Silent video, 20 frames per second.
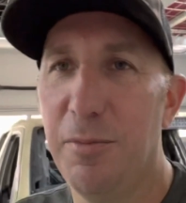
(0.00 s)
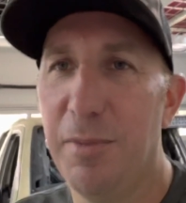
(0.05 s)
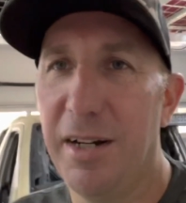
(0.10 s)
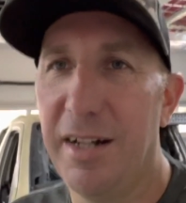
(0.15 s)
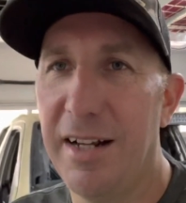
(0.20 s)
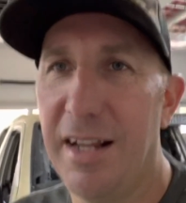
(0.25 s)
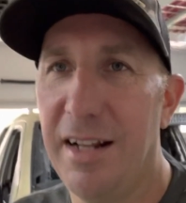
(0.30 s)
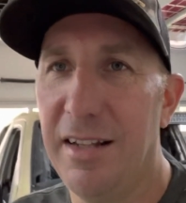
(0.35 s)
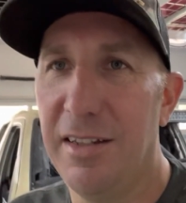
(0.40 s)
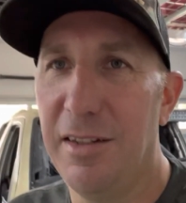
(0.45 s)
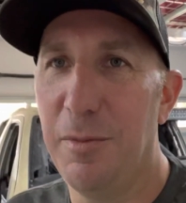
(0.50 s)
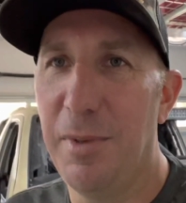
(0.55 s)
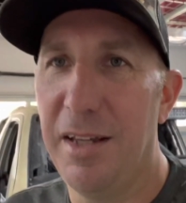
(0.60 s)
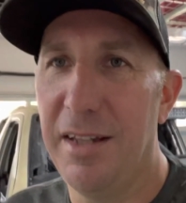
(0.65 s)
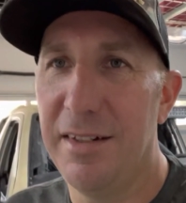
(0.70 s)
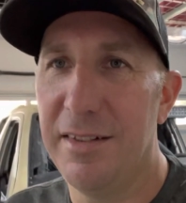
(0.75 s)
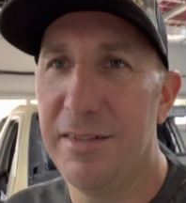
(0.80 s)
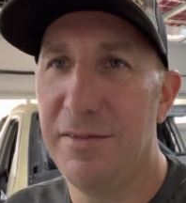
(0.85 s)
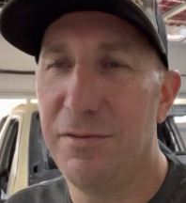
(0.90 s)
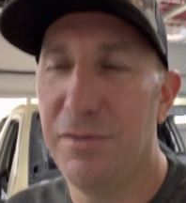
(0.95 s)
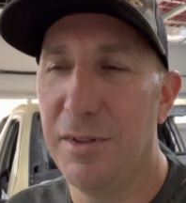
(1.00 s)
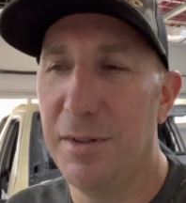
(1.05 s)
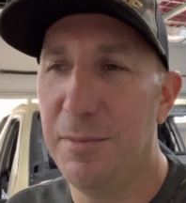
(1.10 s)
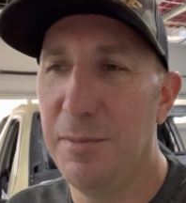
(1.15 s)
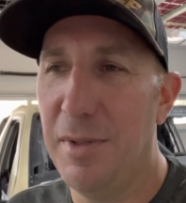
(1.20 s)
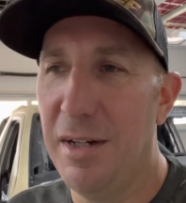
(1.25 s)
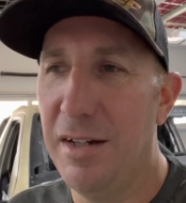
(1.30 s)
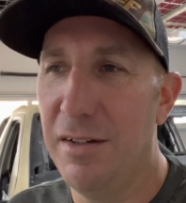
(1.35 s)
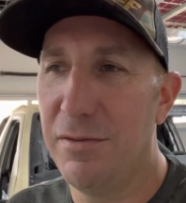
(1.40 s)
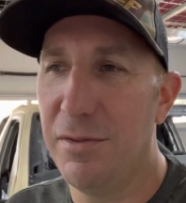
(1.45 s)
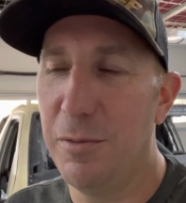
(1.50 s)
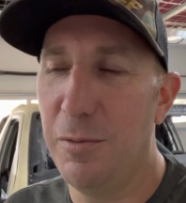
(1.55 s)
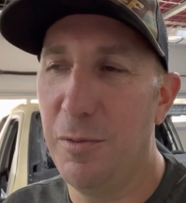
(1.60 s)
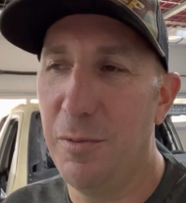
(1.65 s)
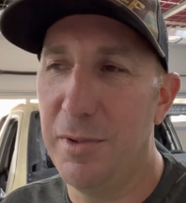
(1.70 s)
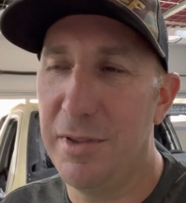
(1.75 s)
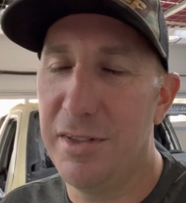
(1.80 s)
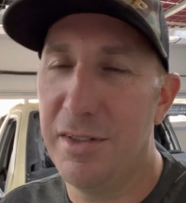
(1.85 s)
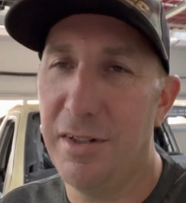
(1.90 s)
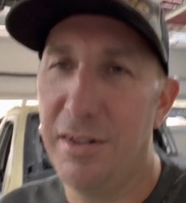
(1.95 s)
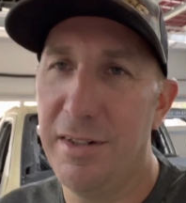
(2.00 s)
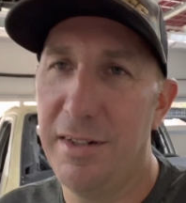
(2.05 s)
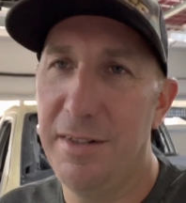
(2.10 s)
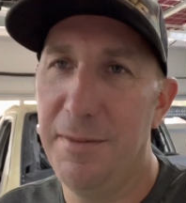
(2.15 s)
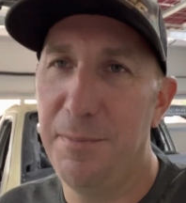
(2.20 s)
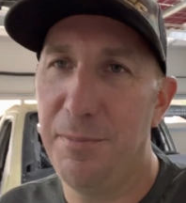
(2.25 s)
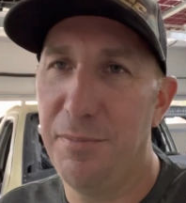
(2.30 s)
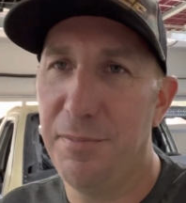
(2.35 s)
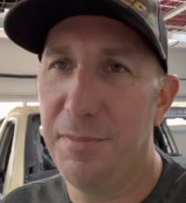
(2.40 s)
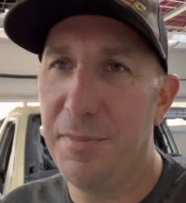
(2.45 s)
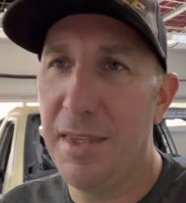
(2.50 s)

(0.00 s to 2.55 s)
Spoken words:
but I got a little bit from when we started.